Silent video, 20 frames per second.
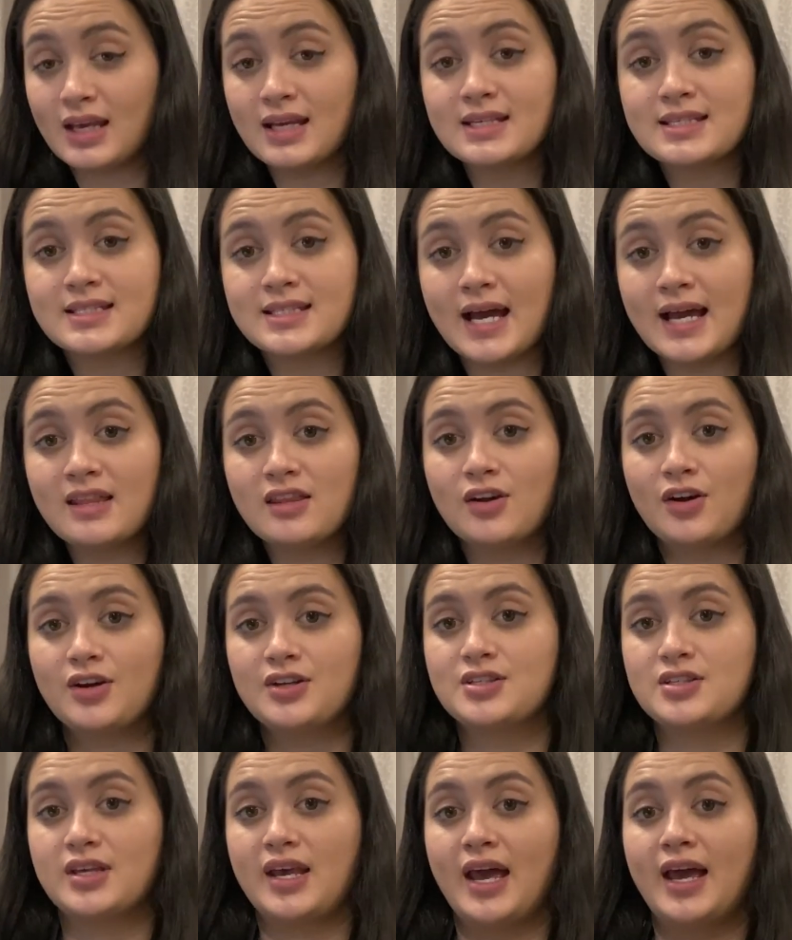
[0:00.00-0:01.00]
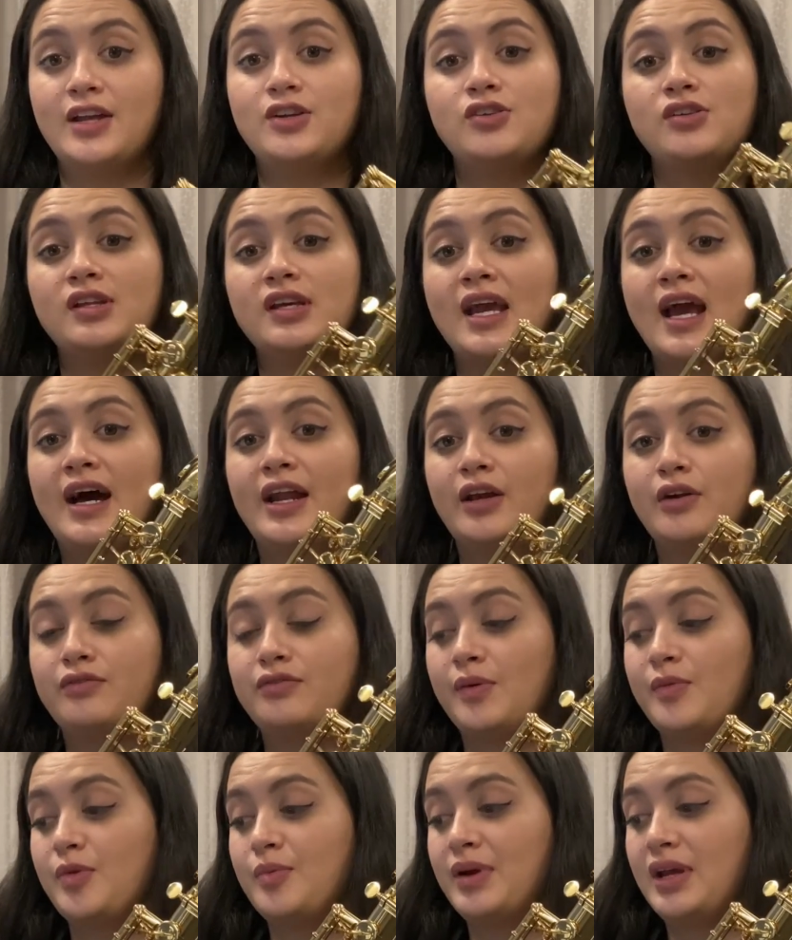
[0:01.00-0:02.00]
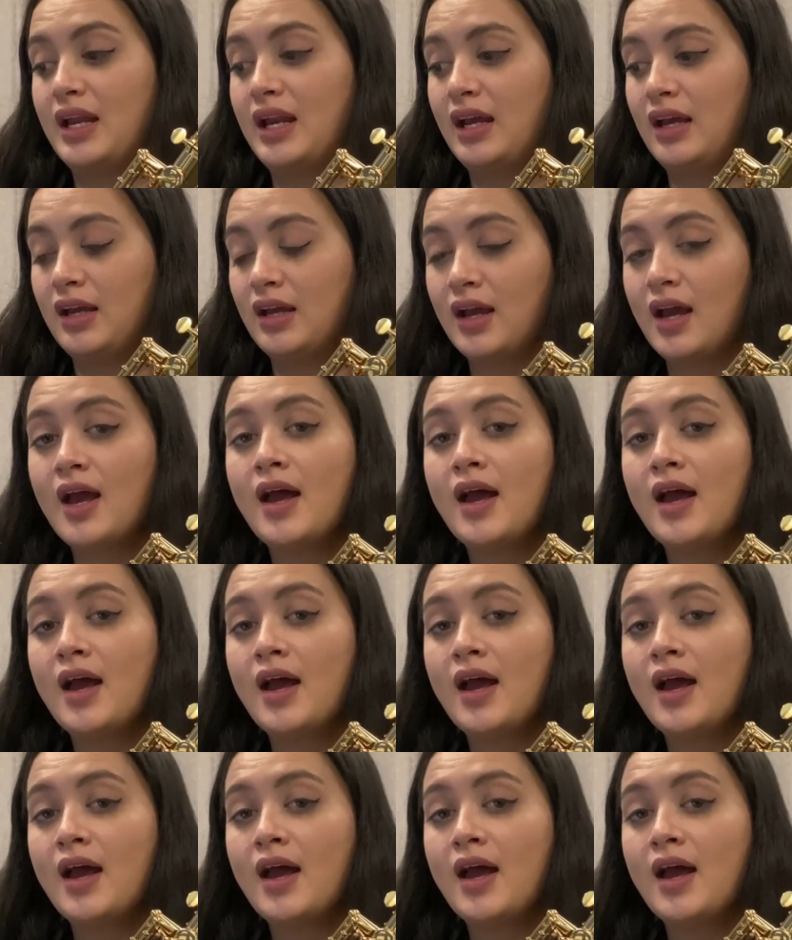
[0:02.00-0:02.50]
Say the notes and do the counting from the beginning.